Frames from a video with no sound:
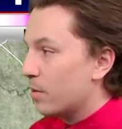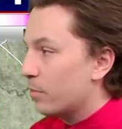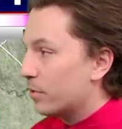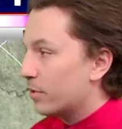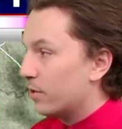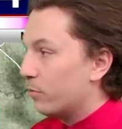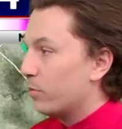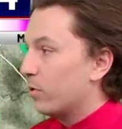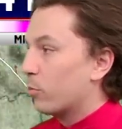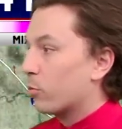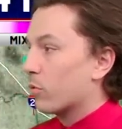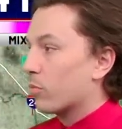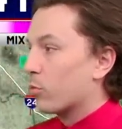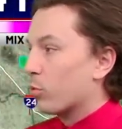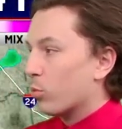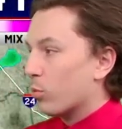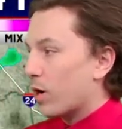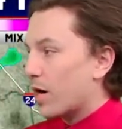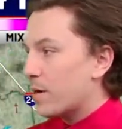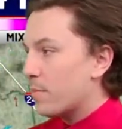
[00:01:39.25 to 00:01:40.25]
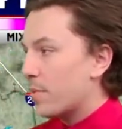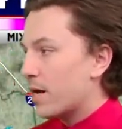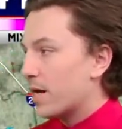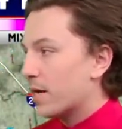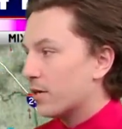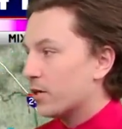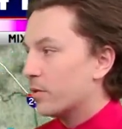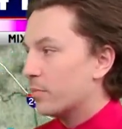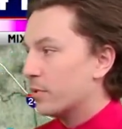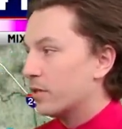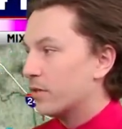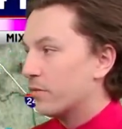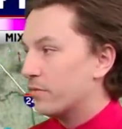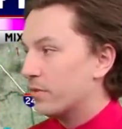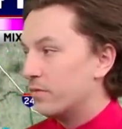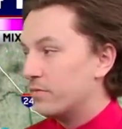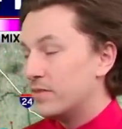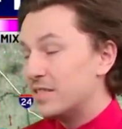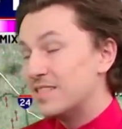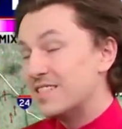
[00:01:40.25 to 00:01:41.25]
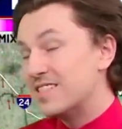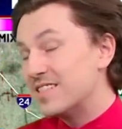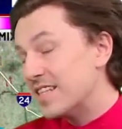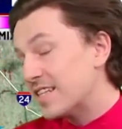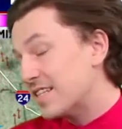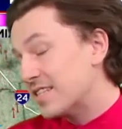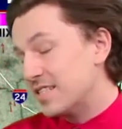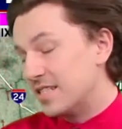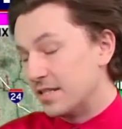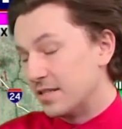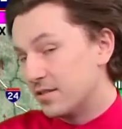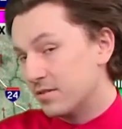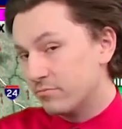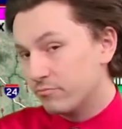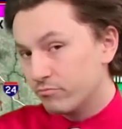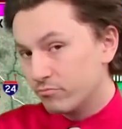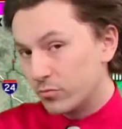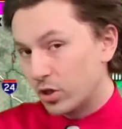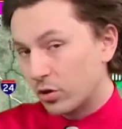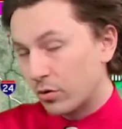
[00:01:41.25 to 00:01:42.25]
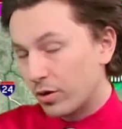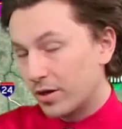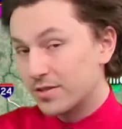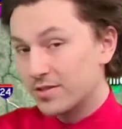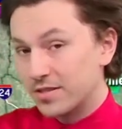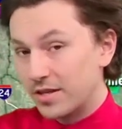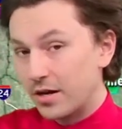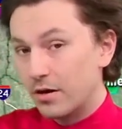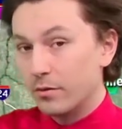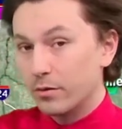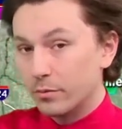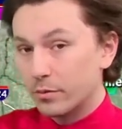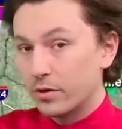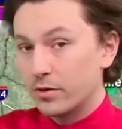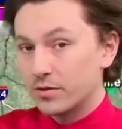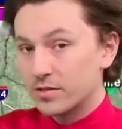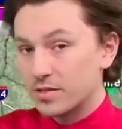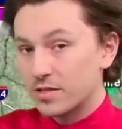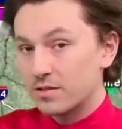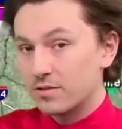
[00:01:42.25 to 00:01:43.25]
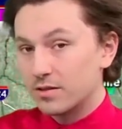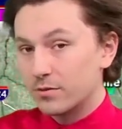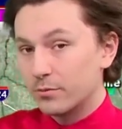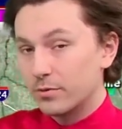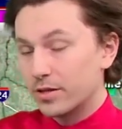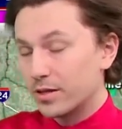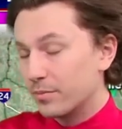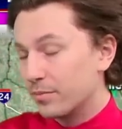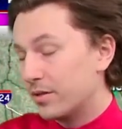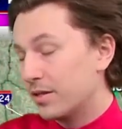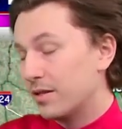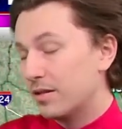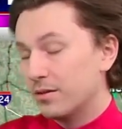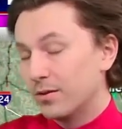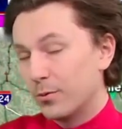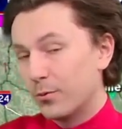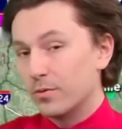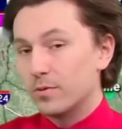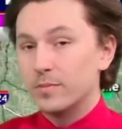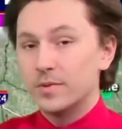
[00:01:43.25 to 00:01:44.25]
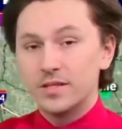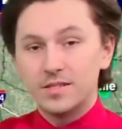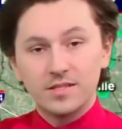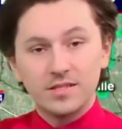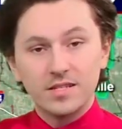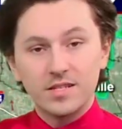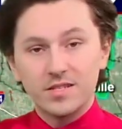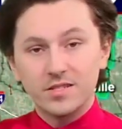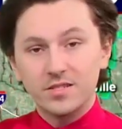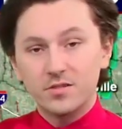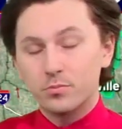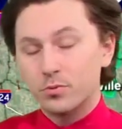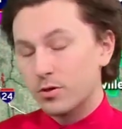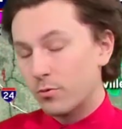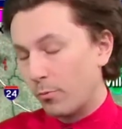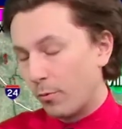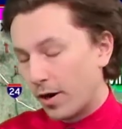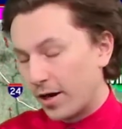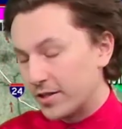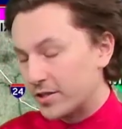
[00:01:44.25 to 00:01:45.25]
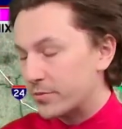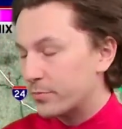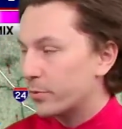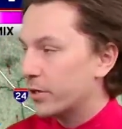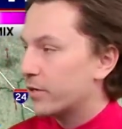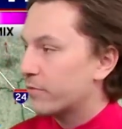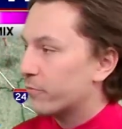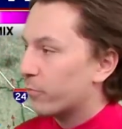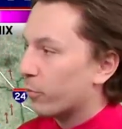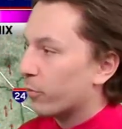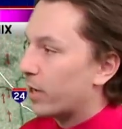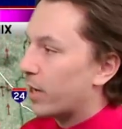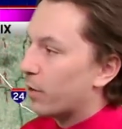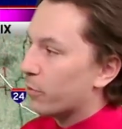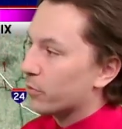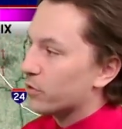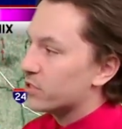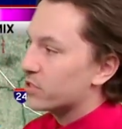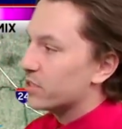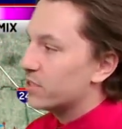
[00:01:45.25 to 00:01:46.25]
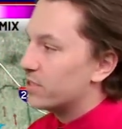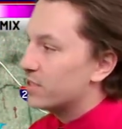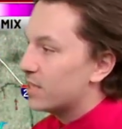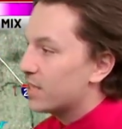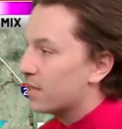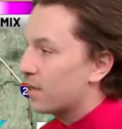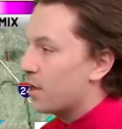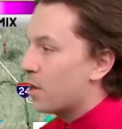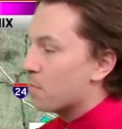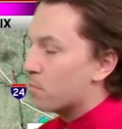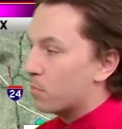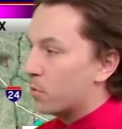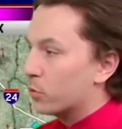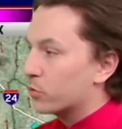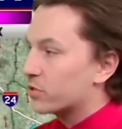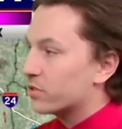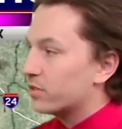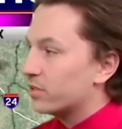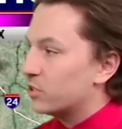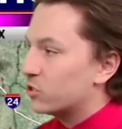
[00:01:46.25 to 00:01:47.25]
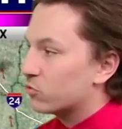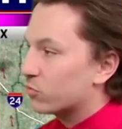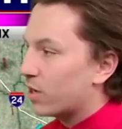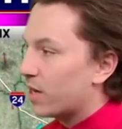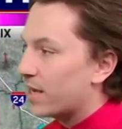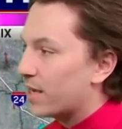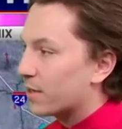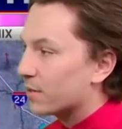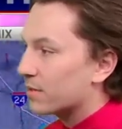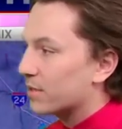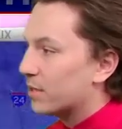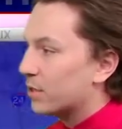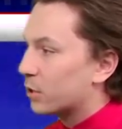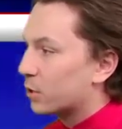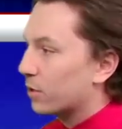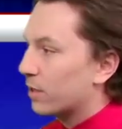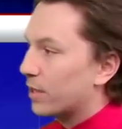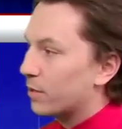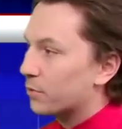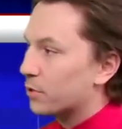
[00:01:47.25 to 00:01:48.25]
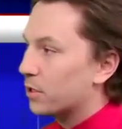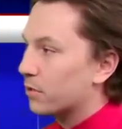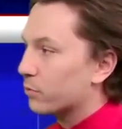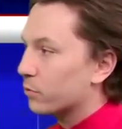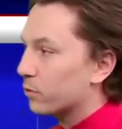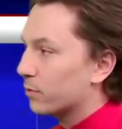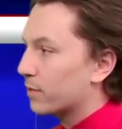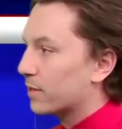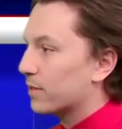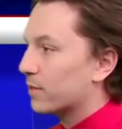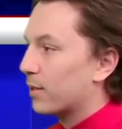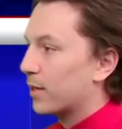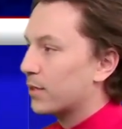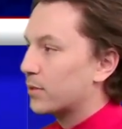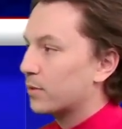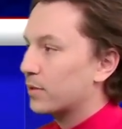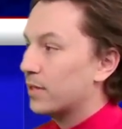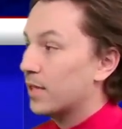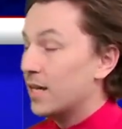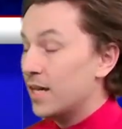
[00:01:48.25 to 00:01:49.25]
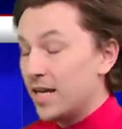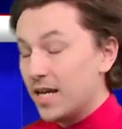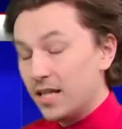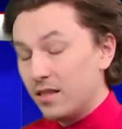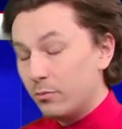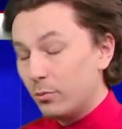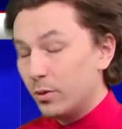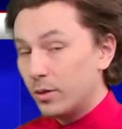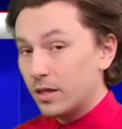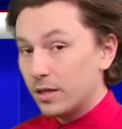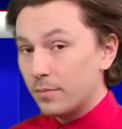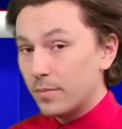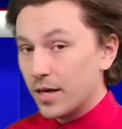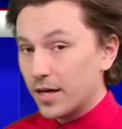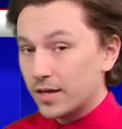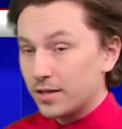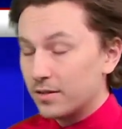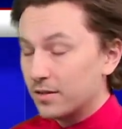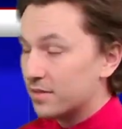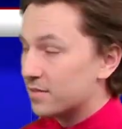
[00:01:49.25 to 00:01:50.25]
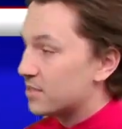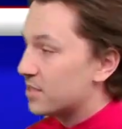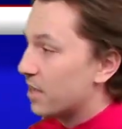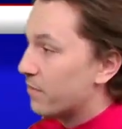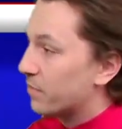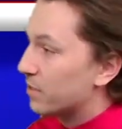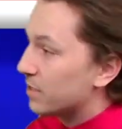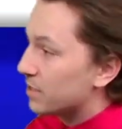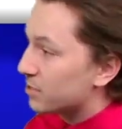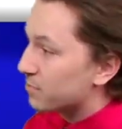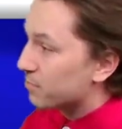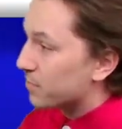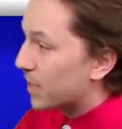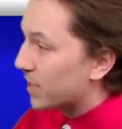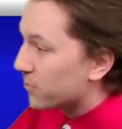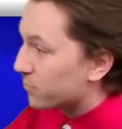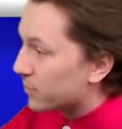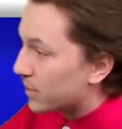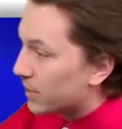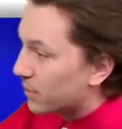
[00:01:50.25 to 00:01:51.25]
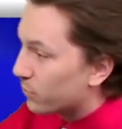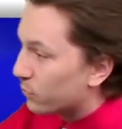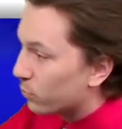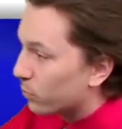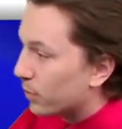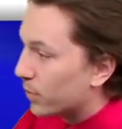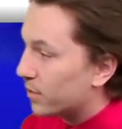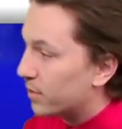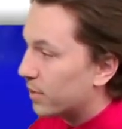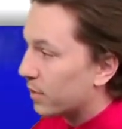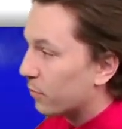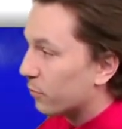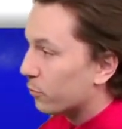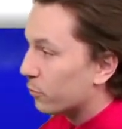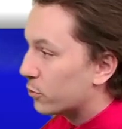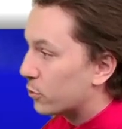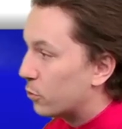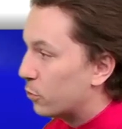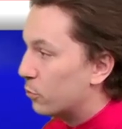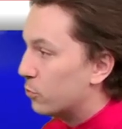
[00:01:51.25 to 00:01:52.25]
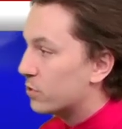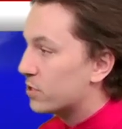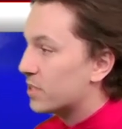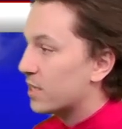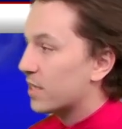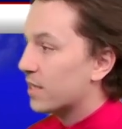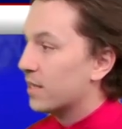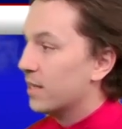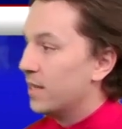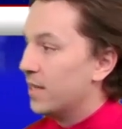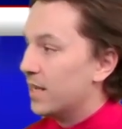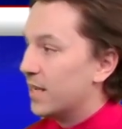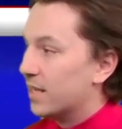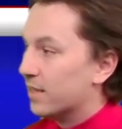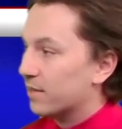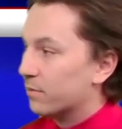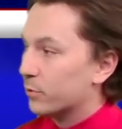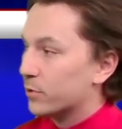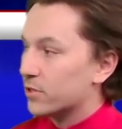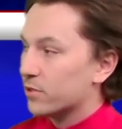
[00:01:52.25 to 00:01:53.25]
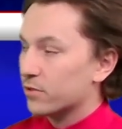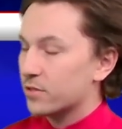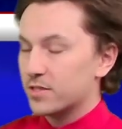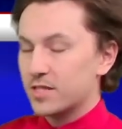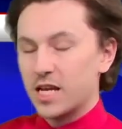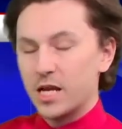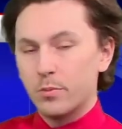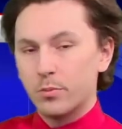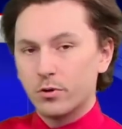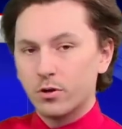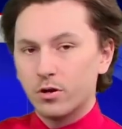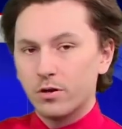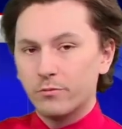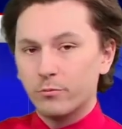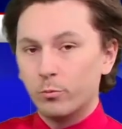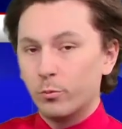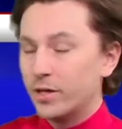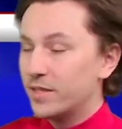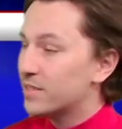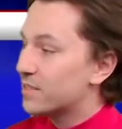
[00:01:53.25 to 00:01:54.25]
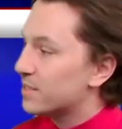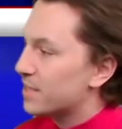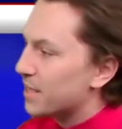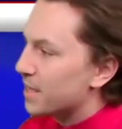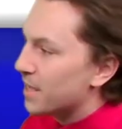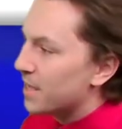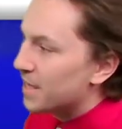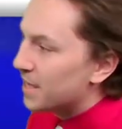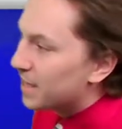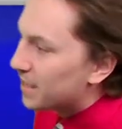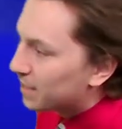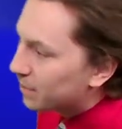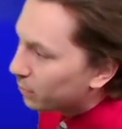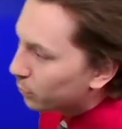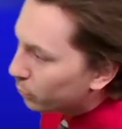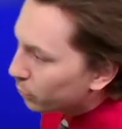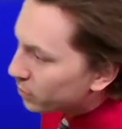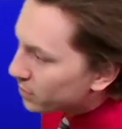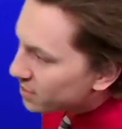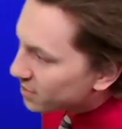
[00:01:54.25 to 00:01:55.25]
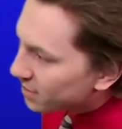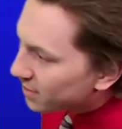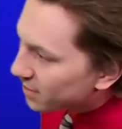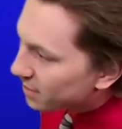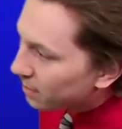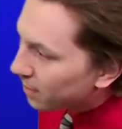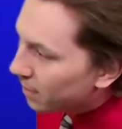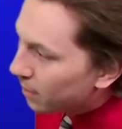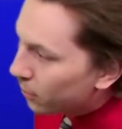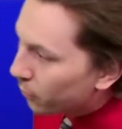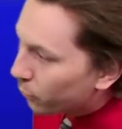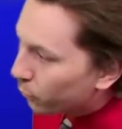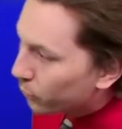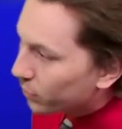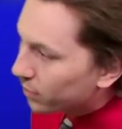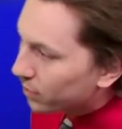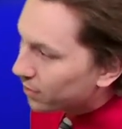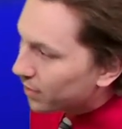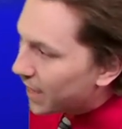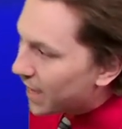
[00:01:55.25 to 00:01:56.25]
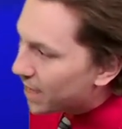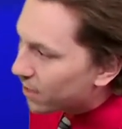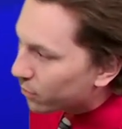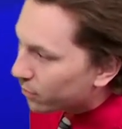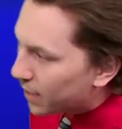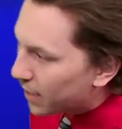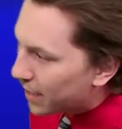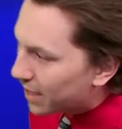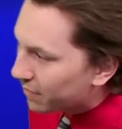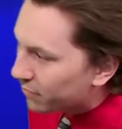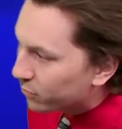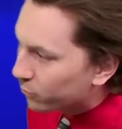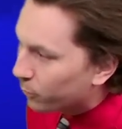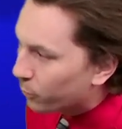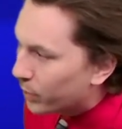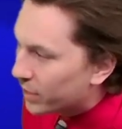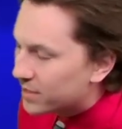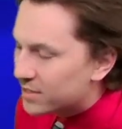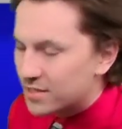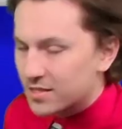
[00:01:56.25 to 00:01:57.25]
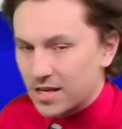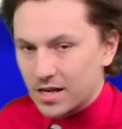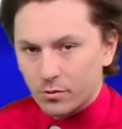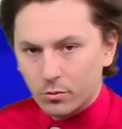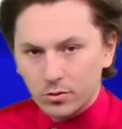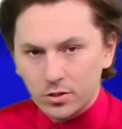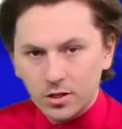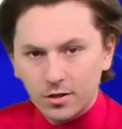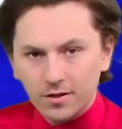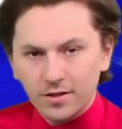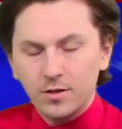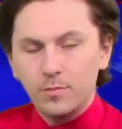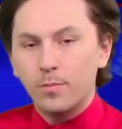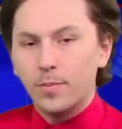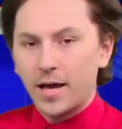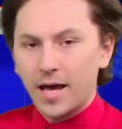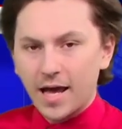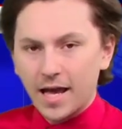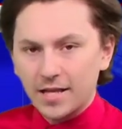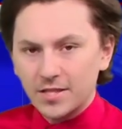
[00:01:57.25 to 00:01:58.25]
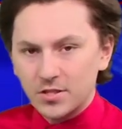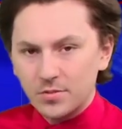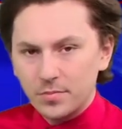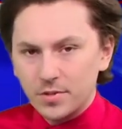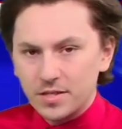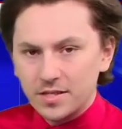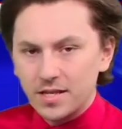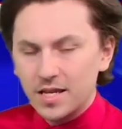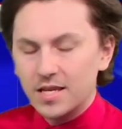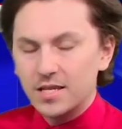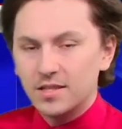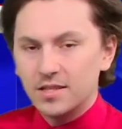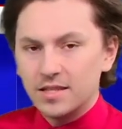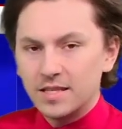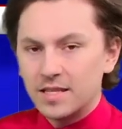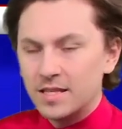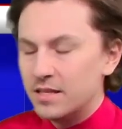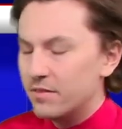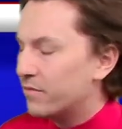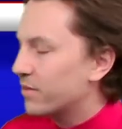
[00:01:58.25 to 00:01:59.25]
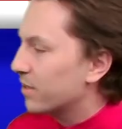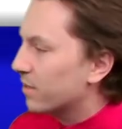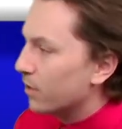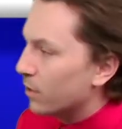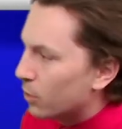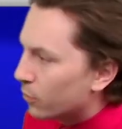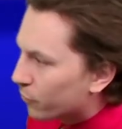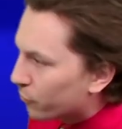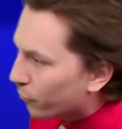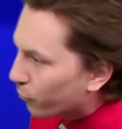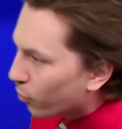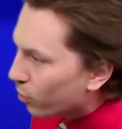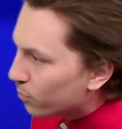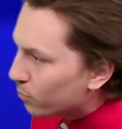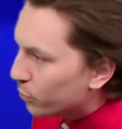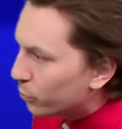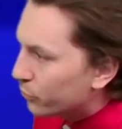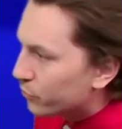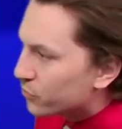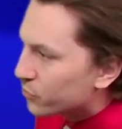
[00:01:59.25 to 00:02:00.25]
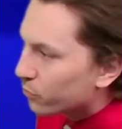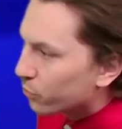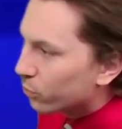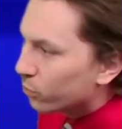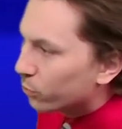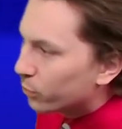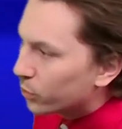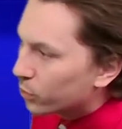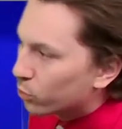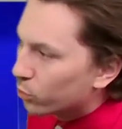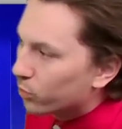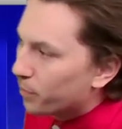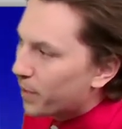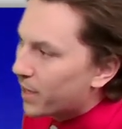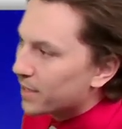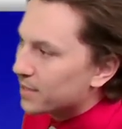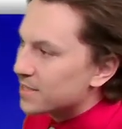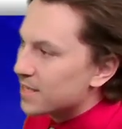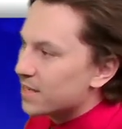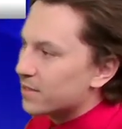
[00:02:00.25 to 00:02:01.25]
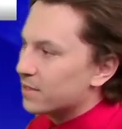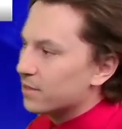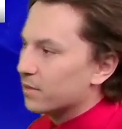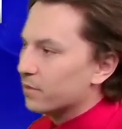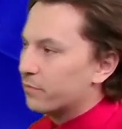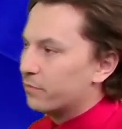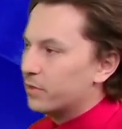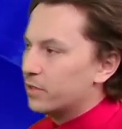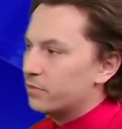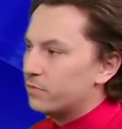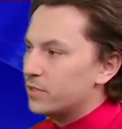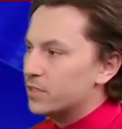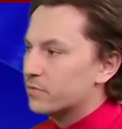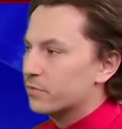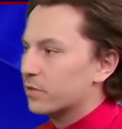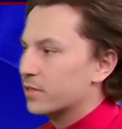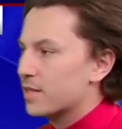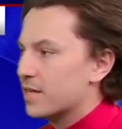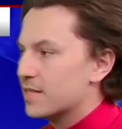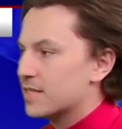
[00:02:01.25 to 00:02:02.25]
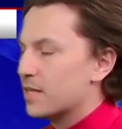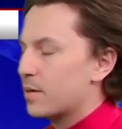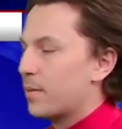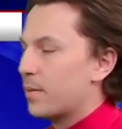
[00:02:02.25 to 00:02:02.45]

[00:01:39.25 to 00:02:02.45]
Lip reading: But then we warm right back up into the 50s, 60s across the area when all is said and done with it. I'm thinking lower to mid-60s, pretty widespread for our Sunday. Mostly dry out there, cloud cover looking likely. And then we get back into the 70s as we head through Monday, through Tuesday. And then we start to taper off Wednesday. And it looks like through the latter half of Wednesday, we're talking past midday into the evening, front moves through, we cool back down into the 50s for the daytime